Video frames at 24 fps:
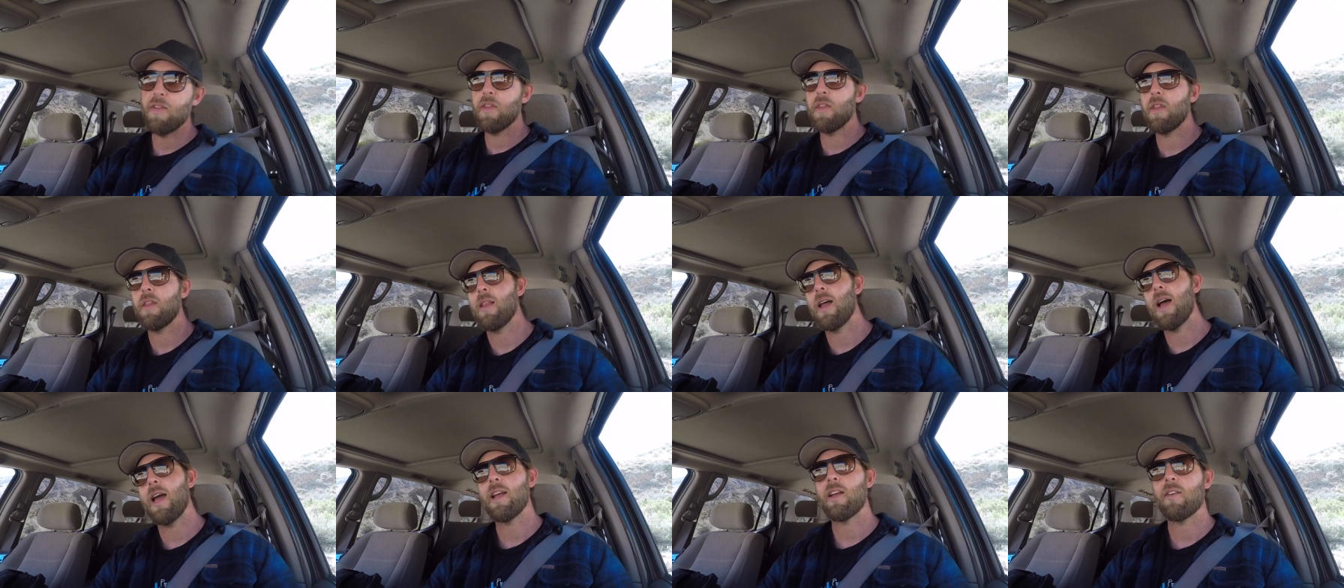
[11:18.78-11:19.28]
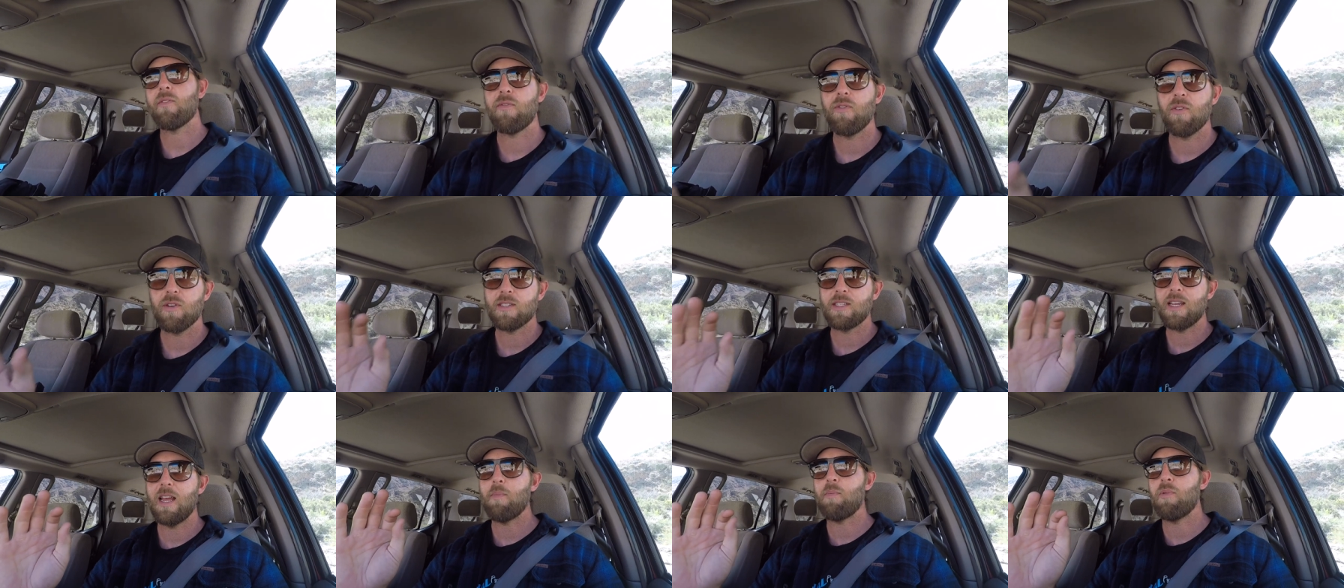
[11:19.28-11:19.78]
like for
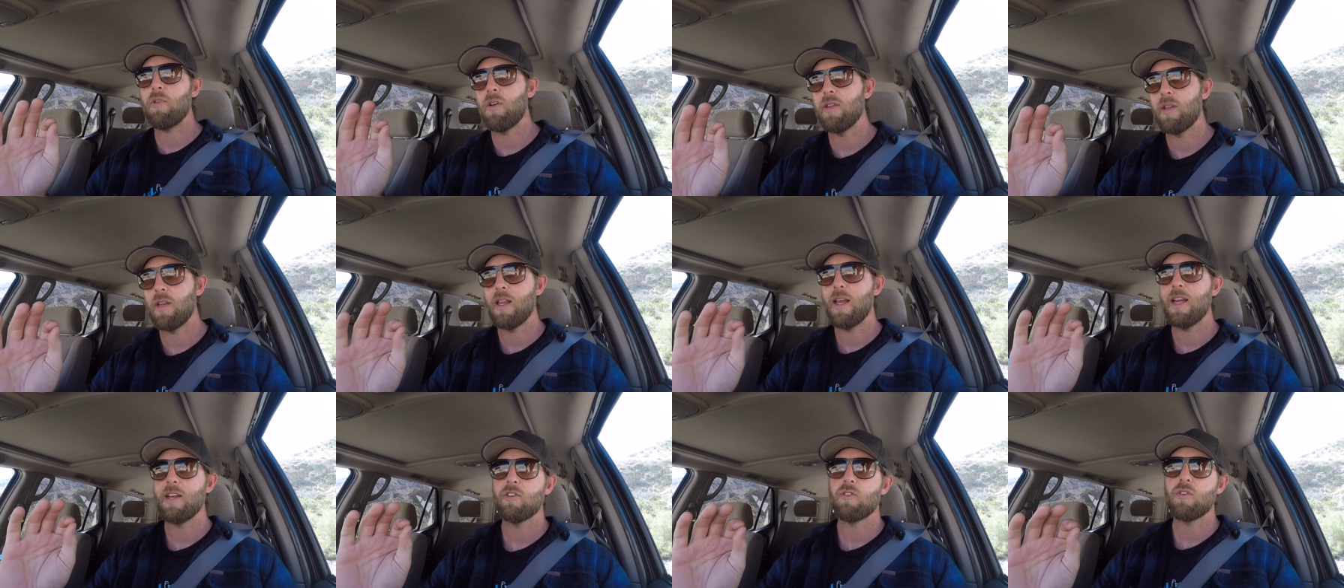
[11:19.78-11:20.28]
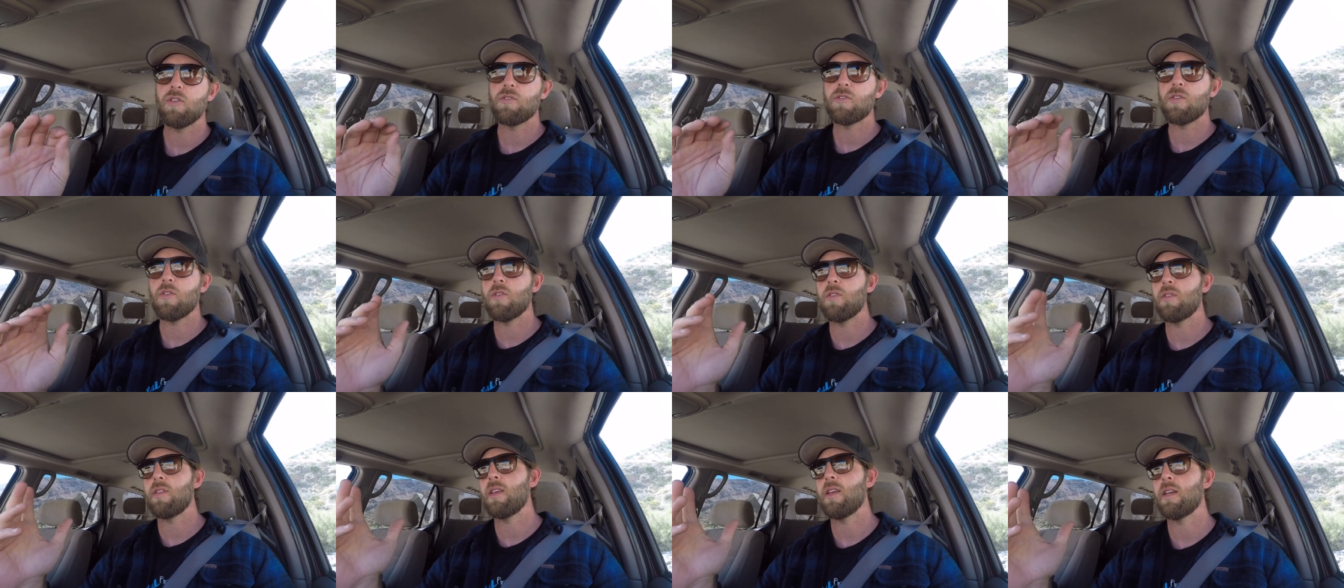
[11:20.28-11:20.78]
example, on the Land
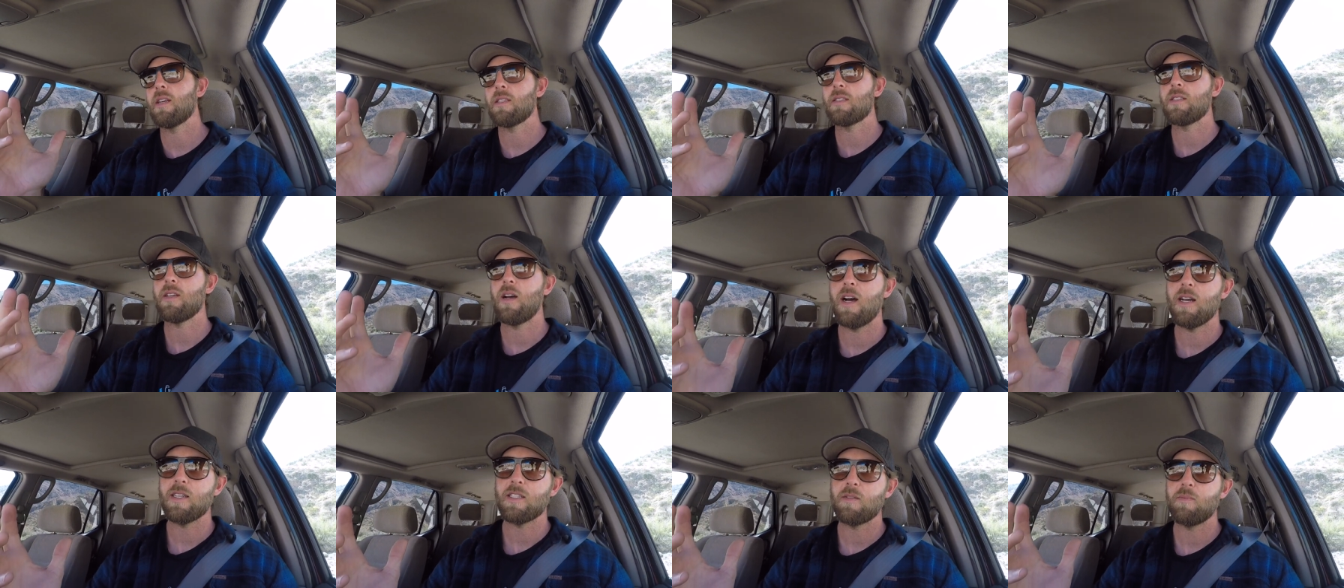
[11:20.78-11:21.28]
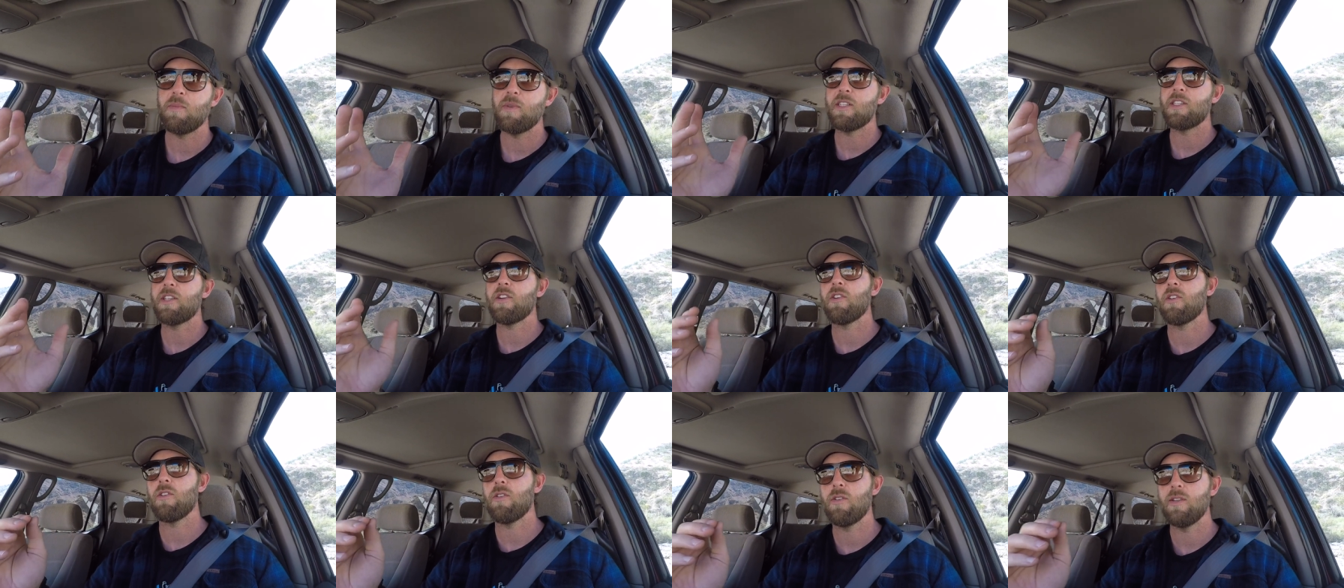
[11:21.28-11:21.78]
Cruiser, the exhaust
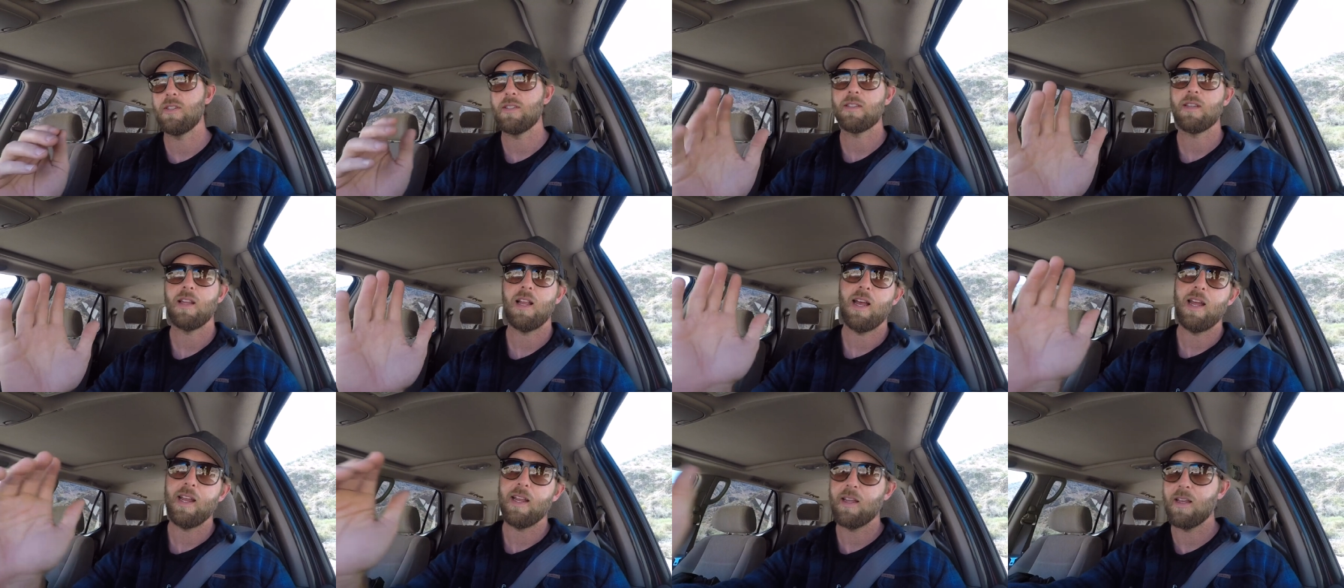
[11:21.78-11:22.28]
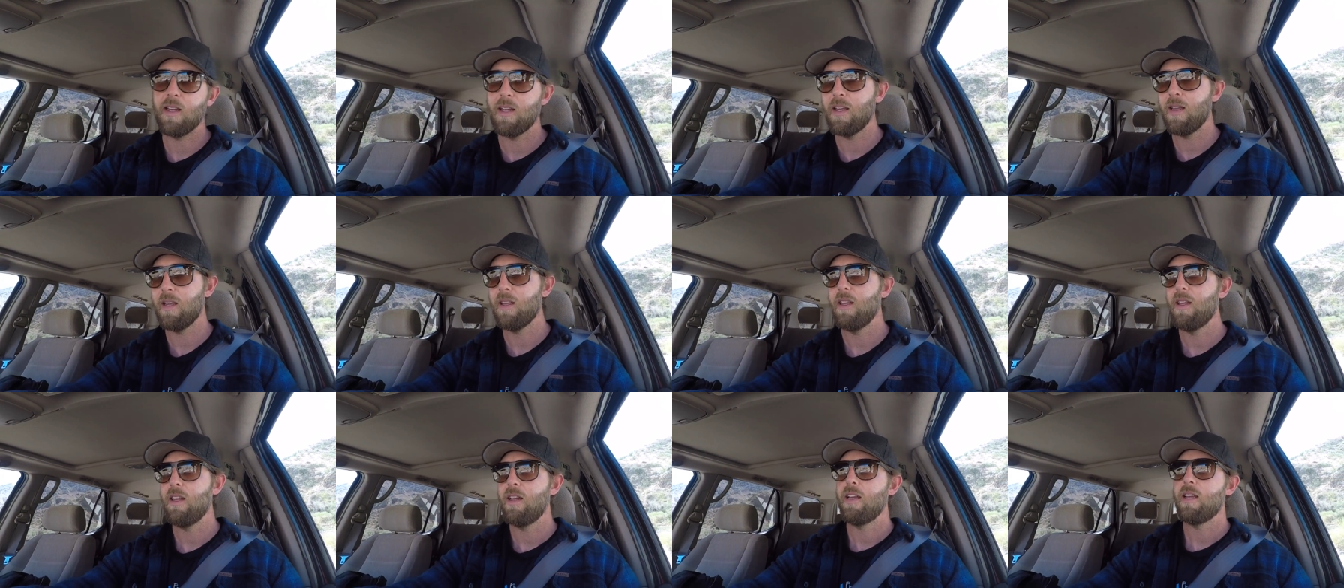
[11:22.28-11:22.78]
material is like,
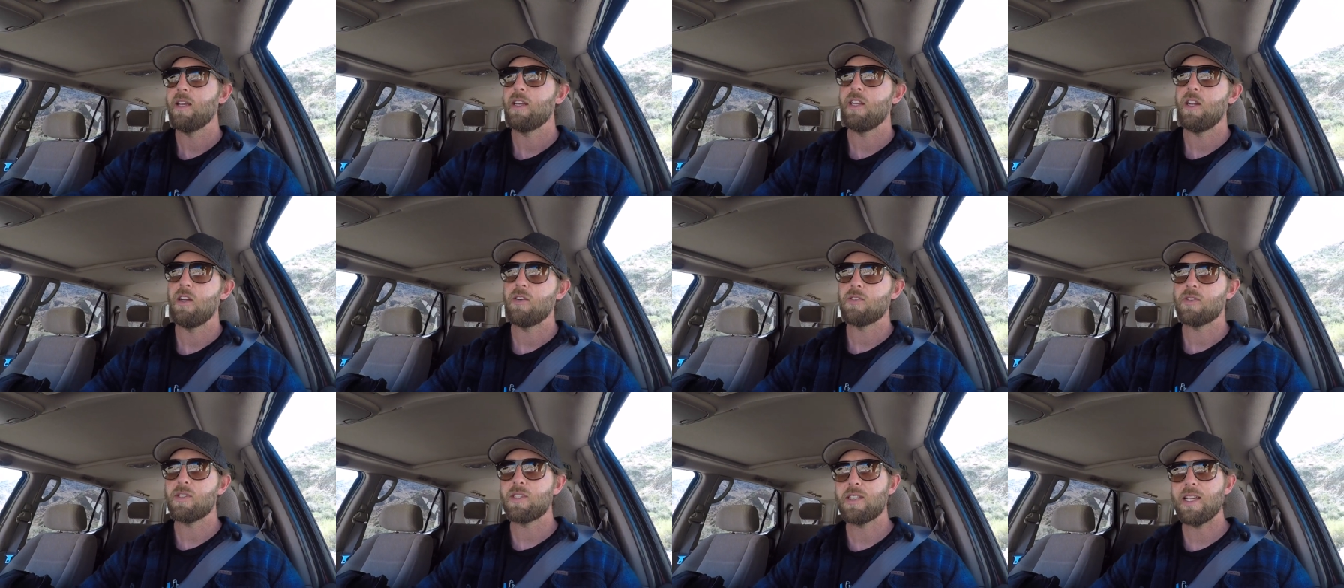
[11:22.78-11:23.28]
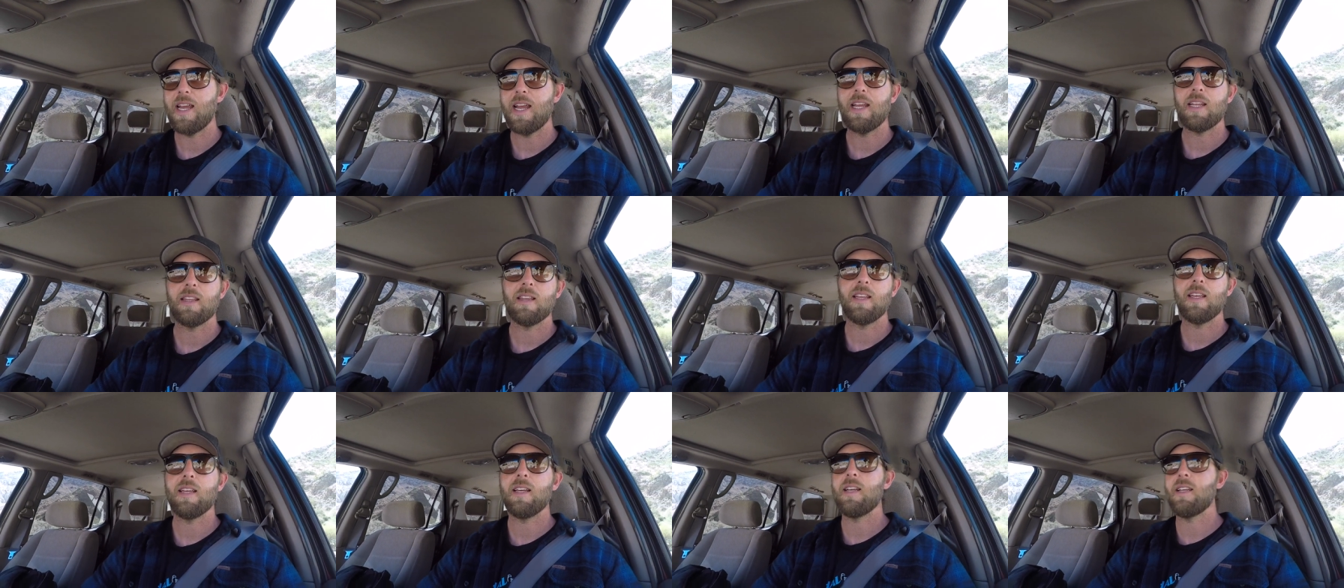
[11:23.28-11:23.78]
you know,
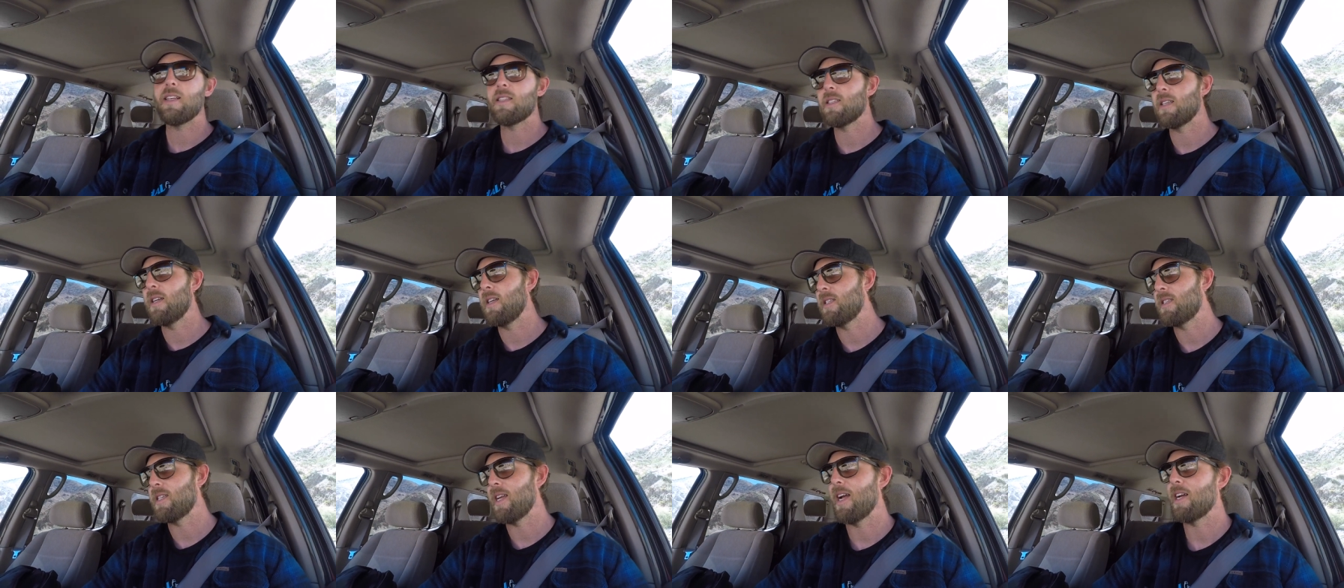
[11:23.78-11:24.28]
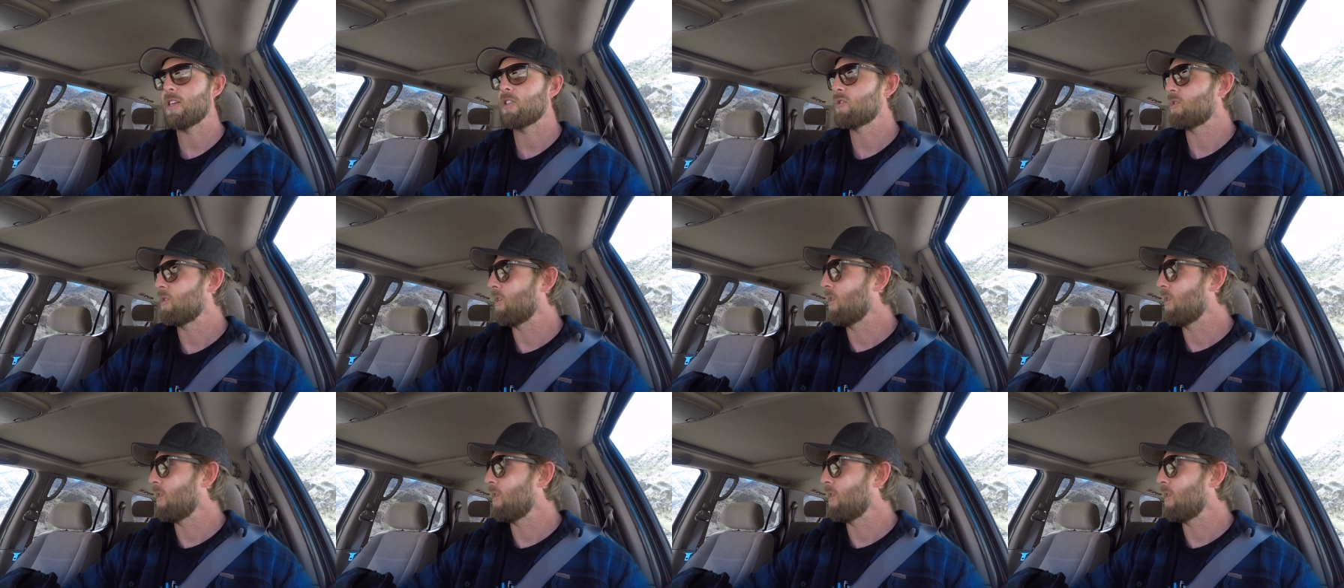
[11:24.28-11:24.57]
stainless and it's extra